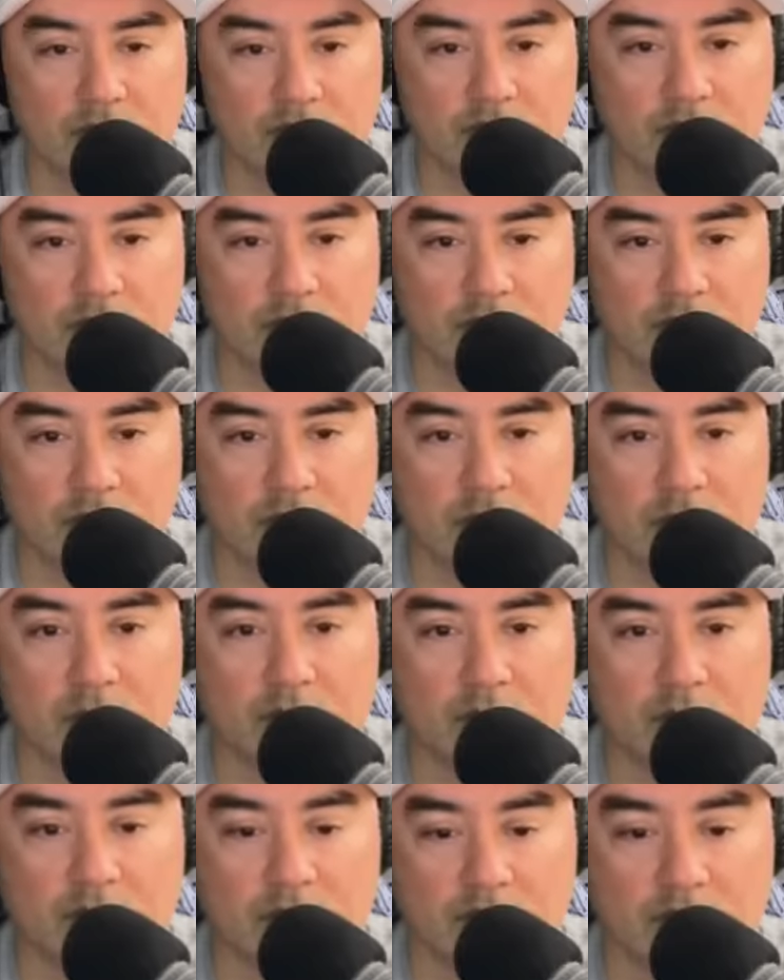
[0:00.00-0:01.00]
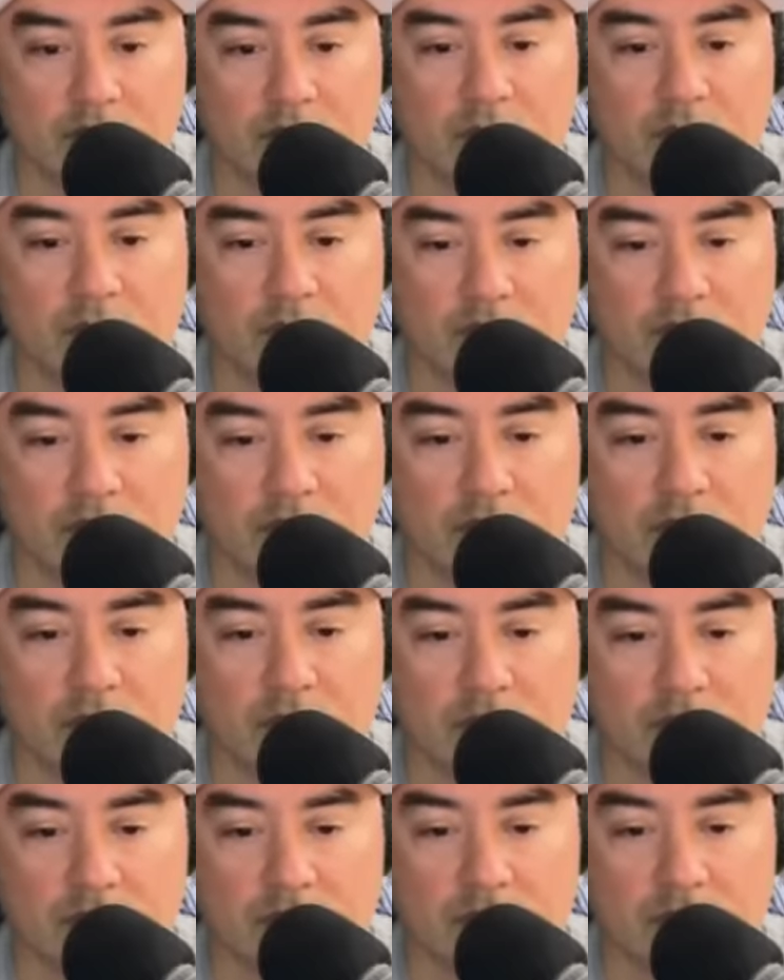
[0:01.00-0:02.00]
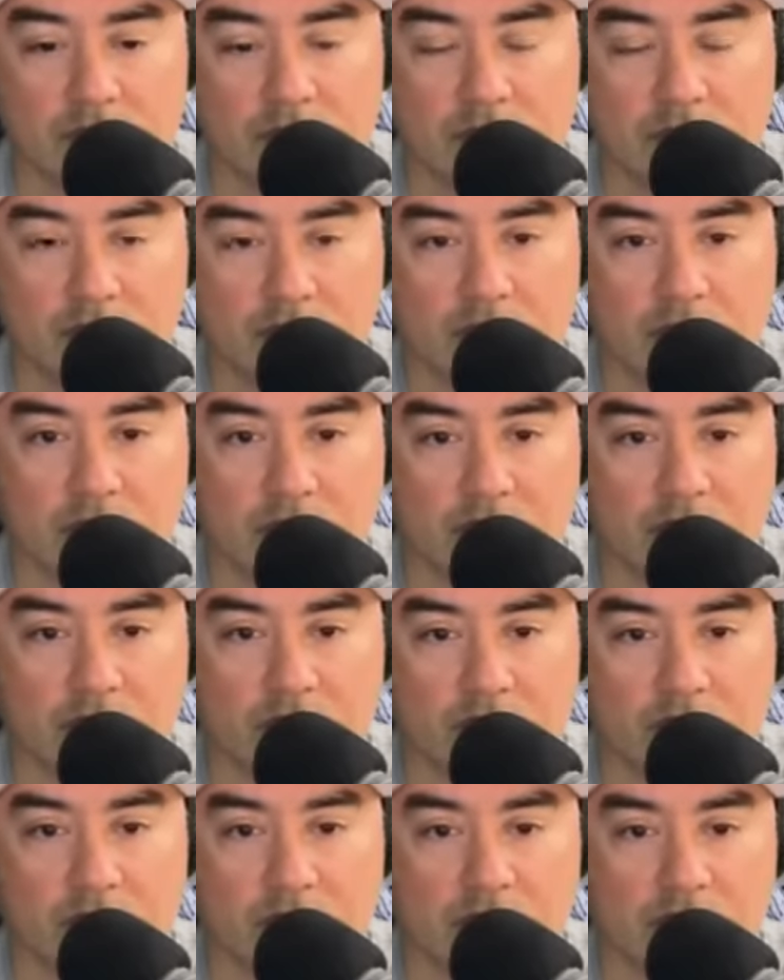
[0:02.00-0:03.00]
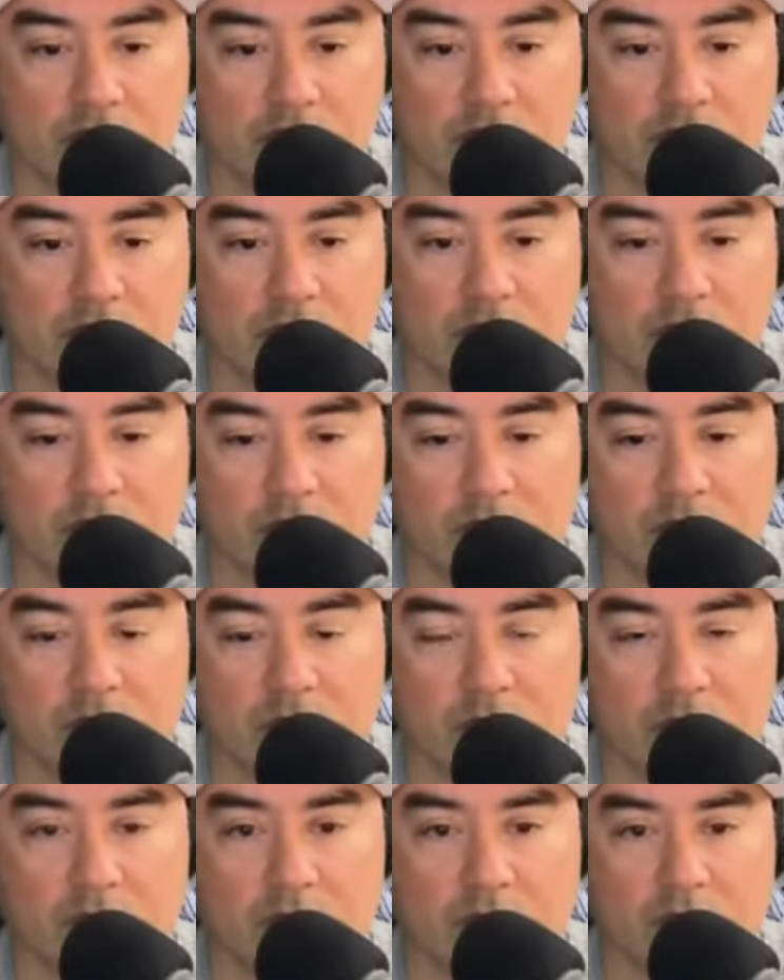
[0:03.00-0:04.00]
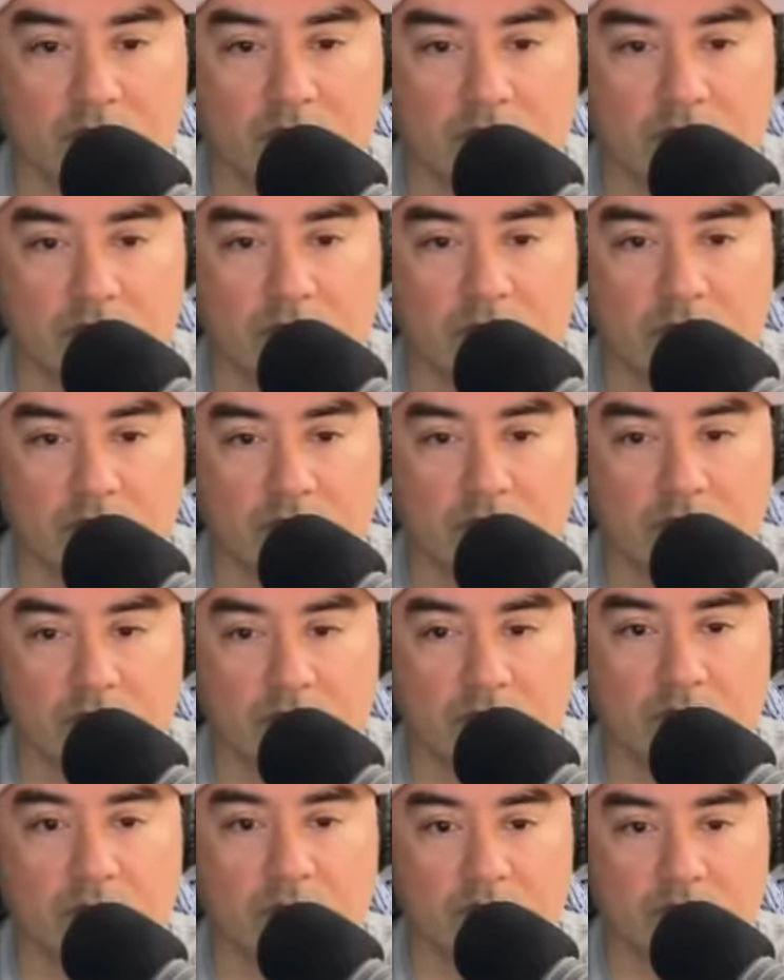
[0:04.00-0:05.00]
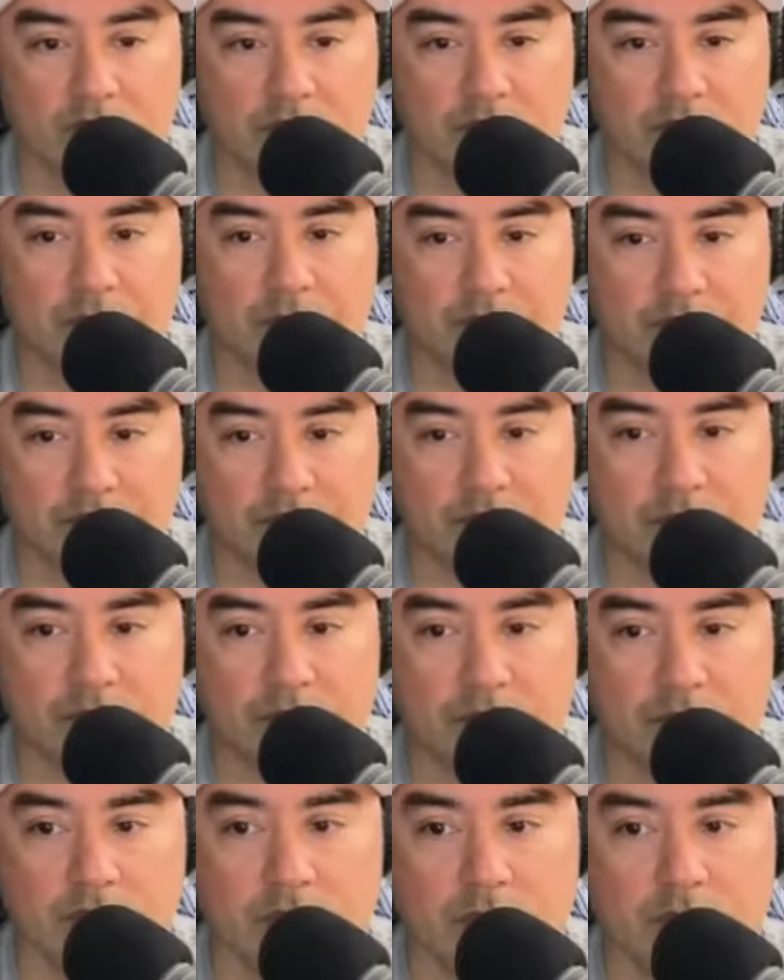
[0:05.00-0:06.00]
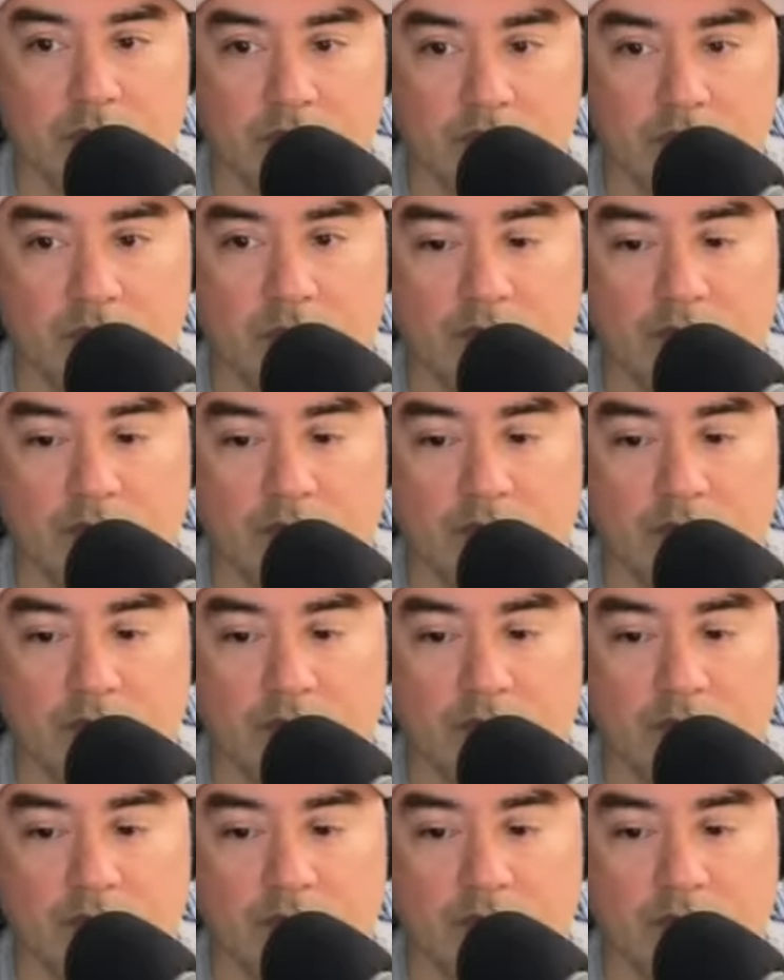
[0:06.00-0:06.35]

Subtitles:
[no speech]